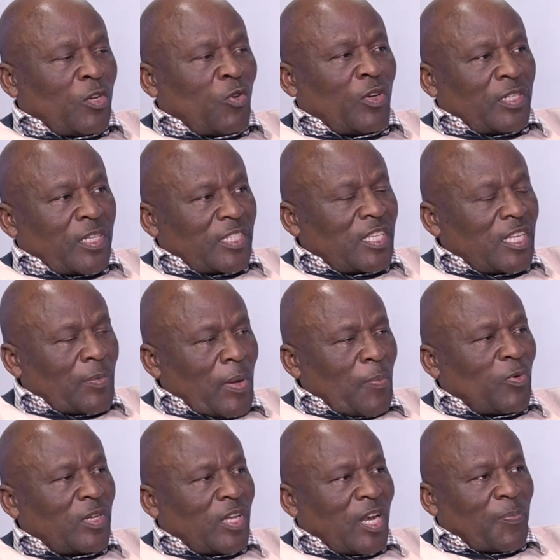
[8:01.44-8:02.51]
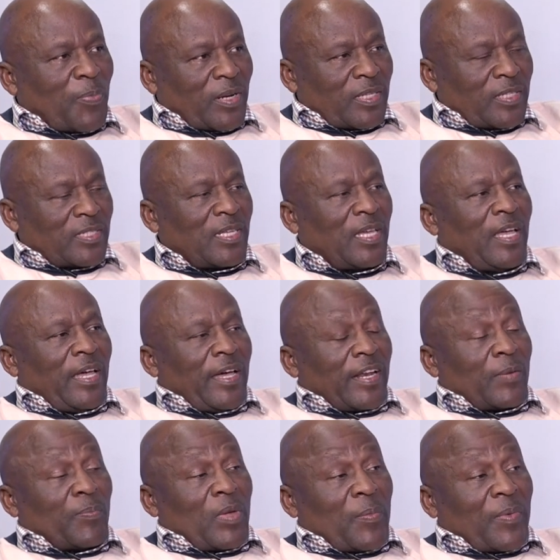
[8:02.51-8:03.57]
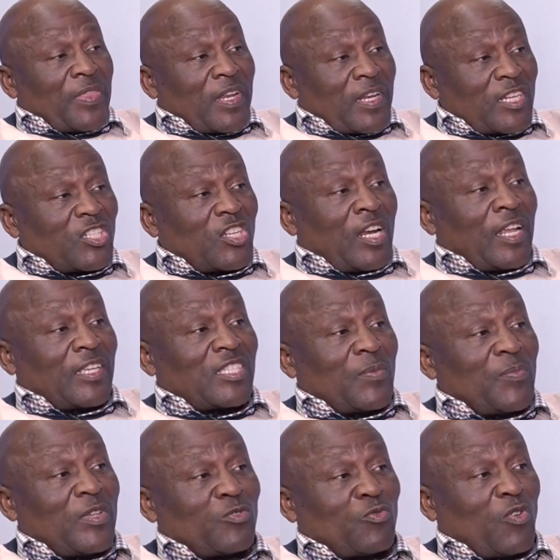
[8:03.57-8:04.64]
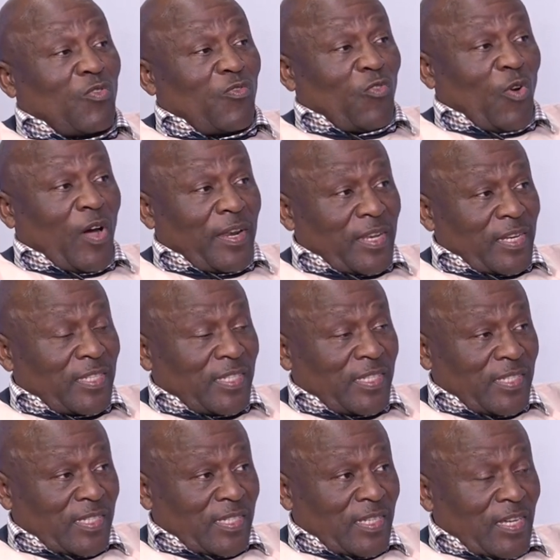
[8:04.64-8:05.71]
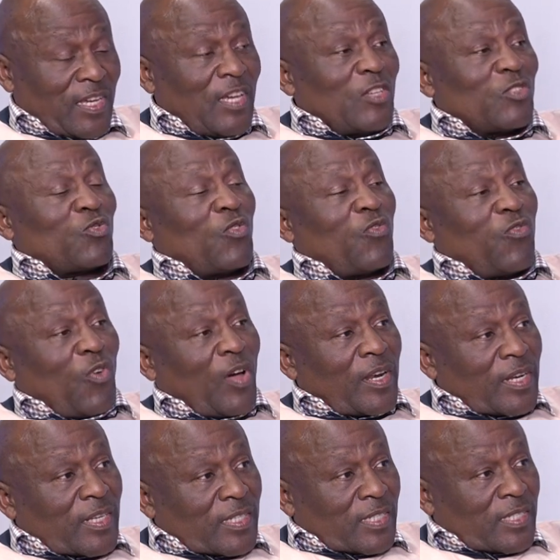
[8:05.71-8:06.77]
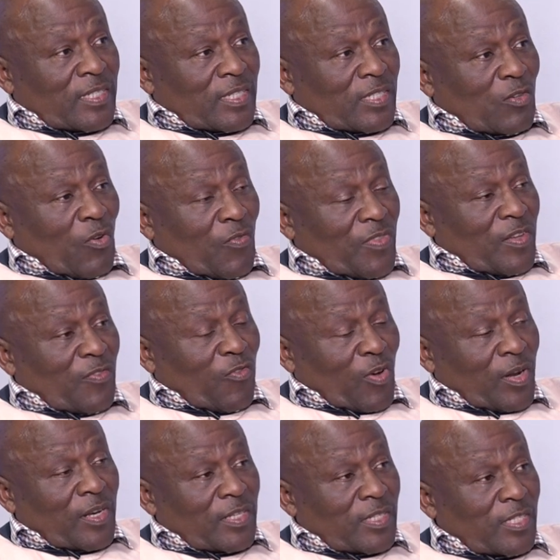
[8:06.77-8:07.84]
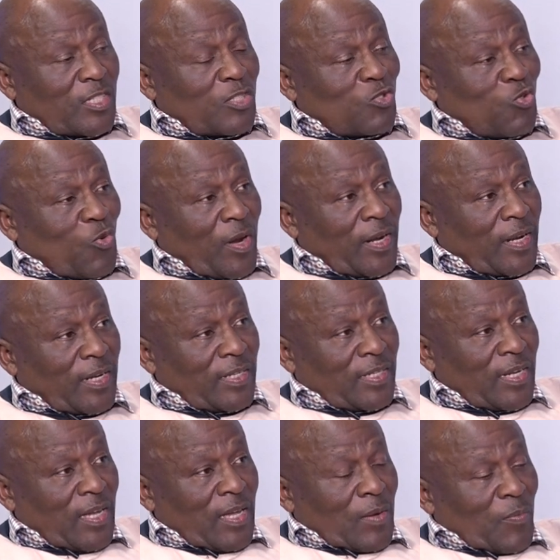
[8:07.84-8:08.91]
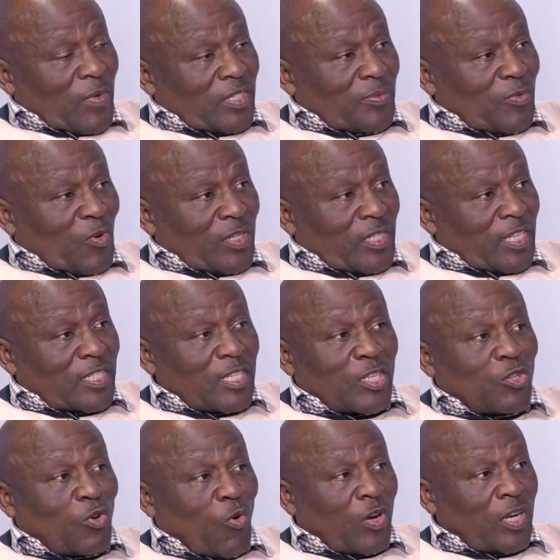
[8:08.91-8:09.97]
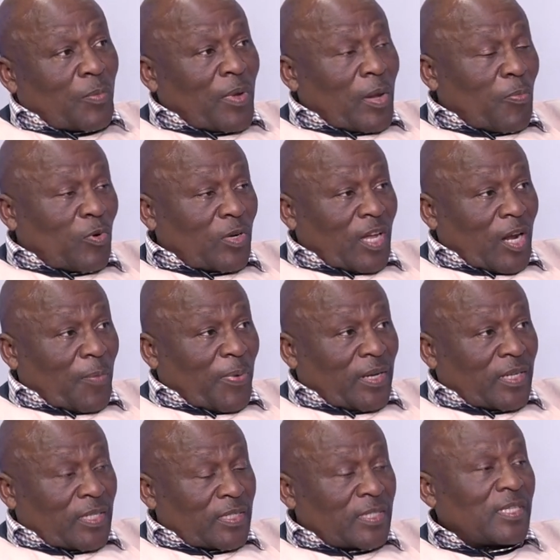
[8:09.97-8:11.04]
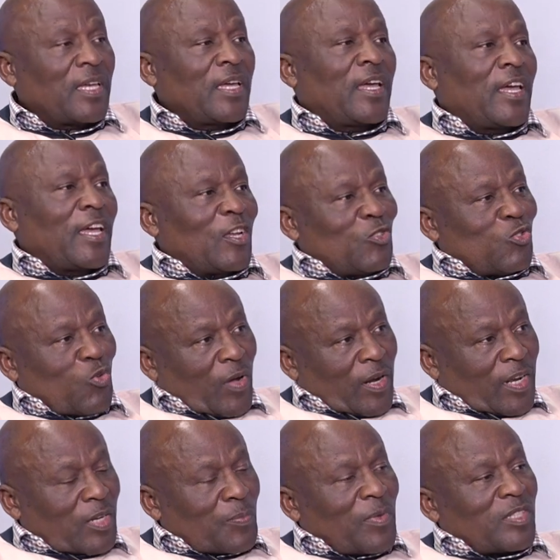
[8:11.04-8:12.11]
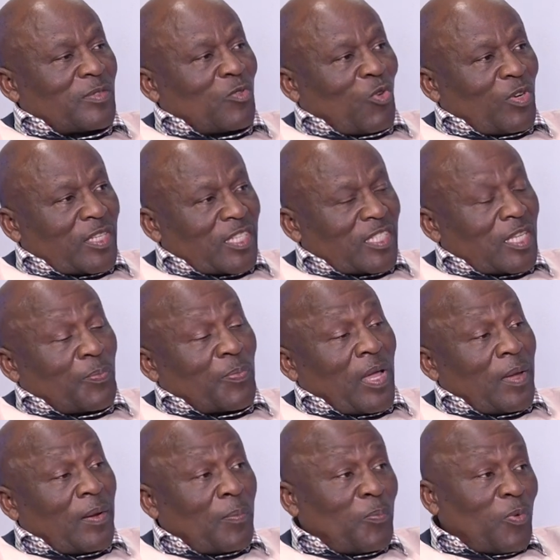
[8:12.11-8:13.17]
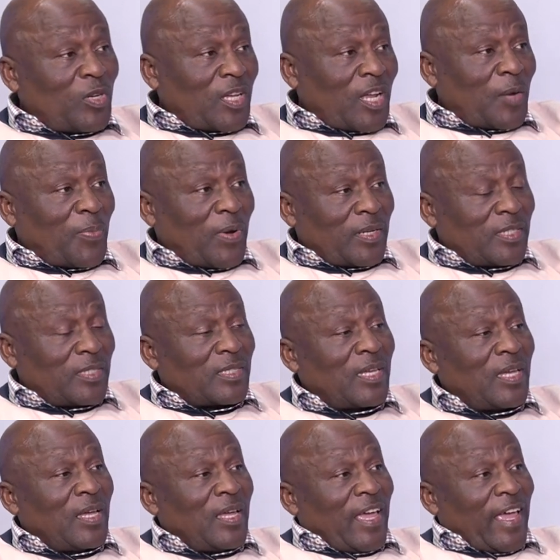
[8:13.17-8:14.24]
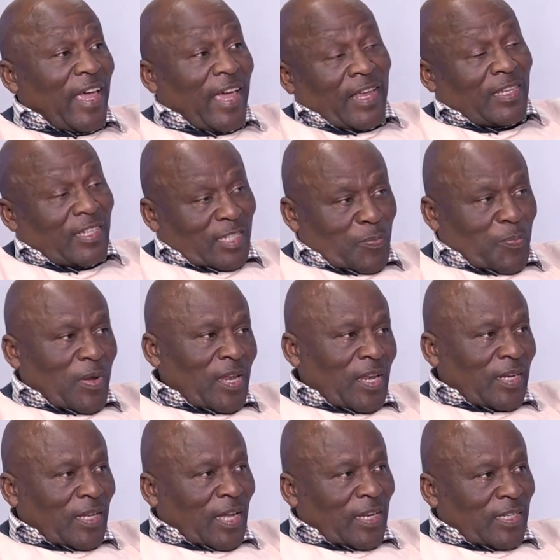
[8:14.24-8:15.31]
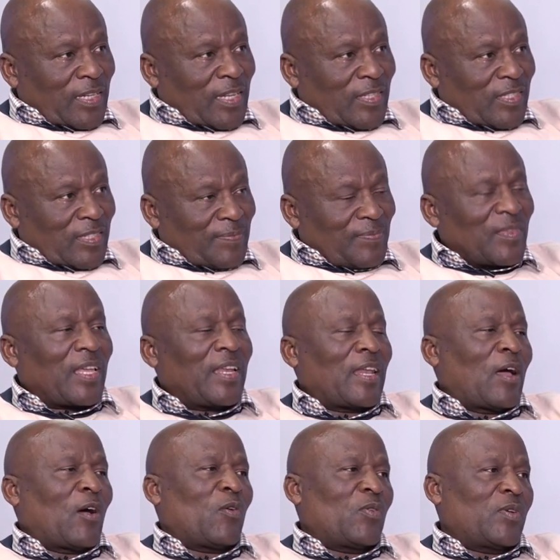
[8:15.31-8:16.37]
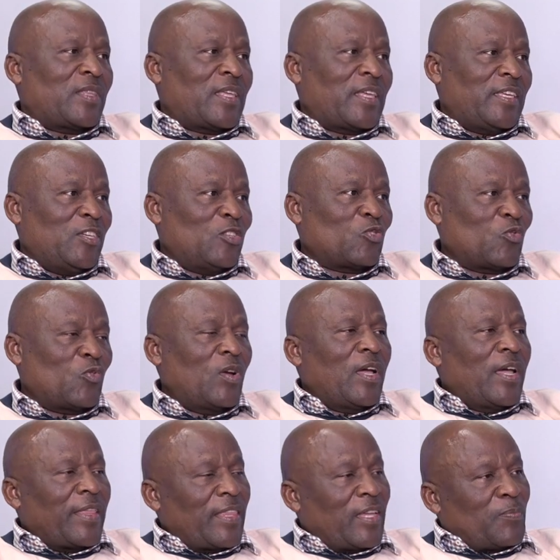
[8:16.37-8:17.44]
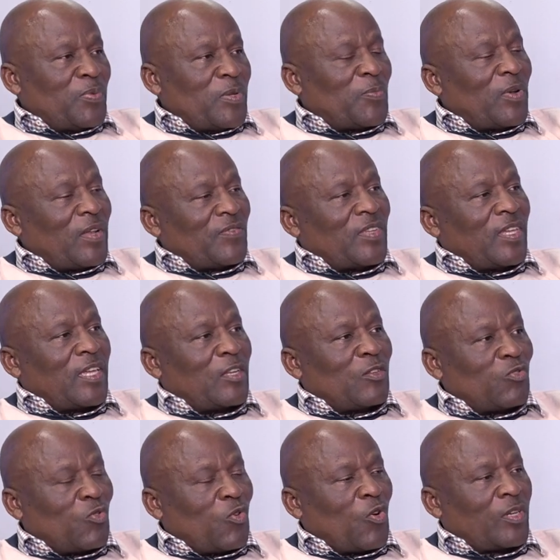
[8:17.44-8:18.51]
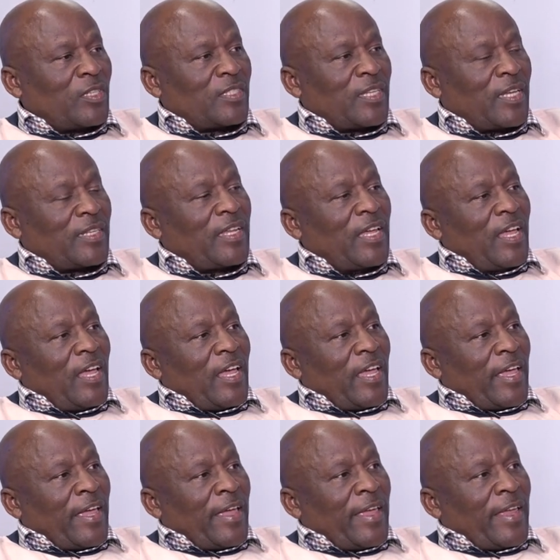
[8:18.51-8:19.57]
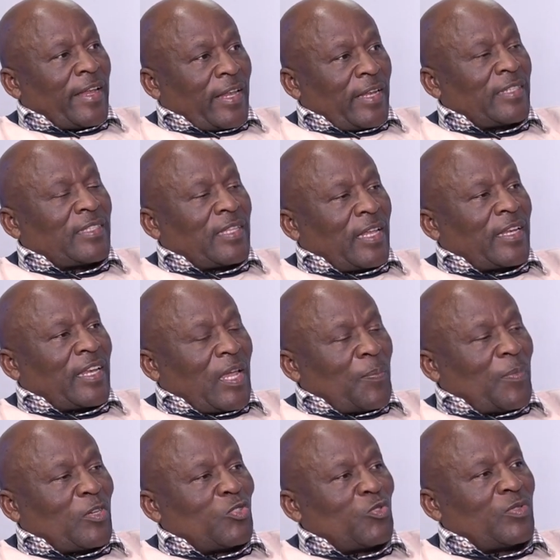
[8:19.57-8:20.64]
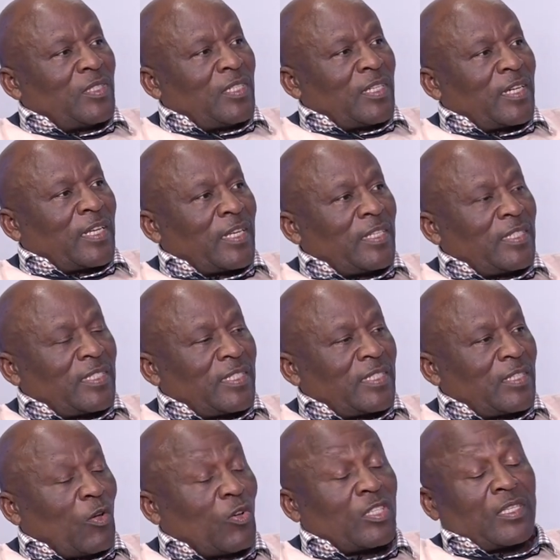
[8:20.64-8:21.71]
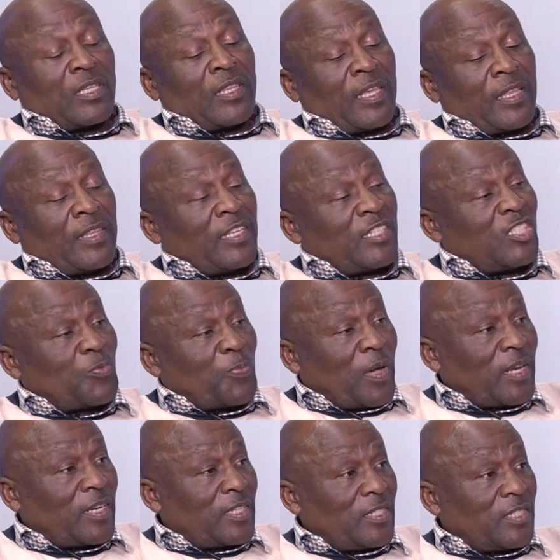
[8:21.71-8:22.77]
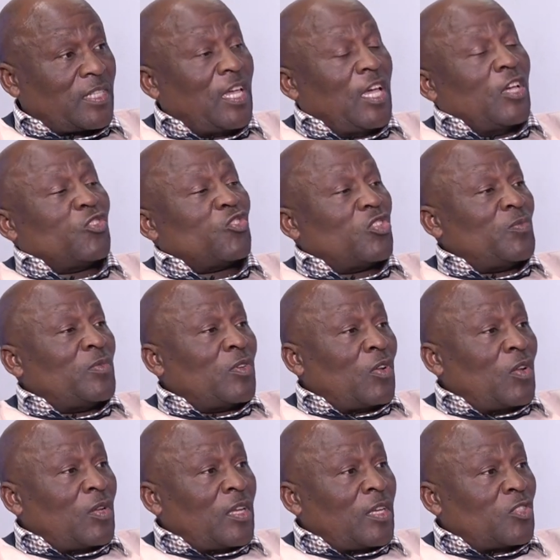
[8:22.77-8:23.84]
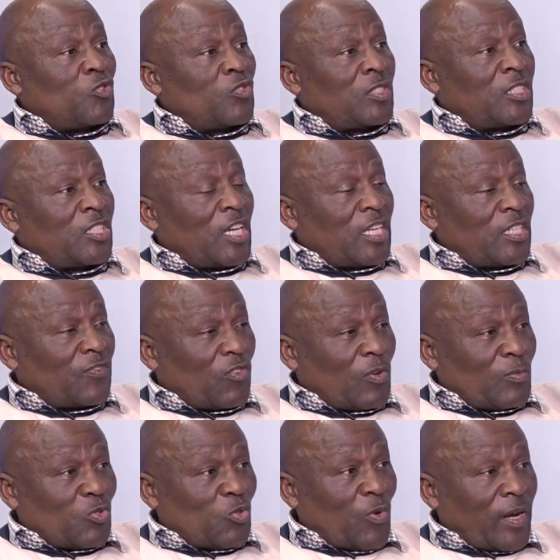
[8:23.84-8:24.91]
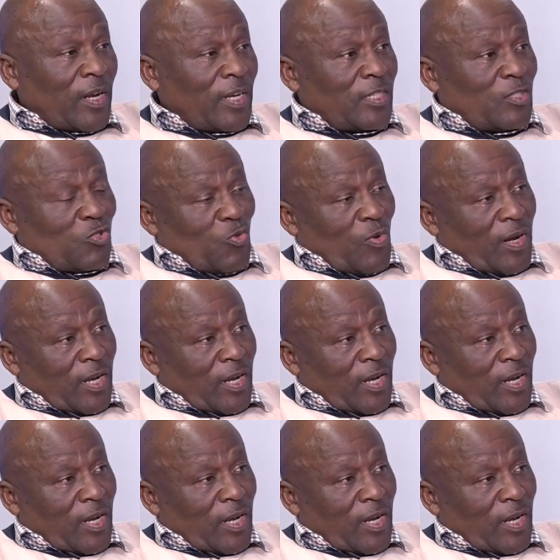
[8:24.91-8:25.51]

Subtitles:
contested by political parties. Remember, the National Assembly has got 400 seats. Yeah. So 400 seats, of the 400 seats, 200 must be contested only by political parties, and 200 must be contested by political parties and independent candidates. Now, the issue that people have taken to court is that at least that number should increase, or the disparities should change from 200 to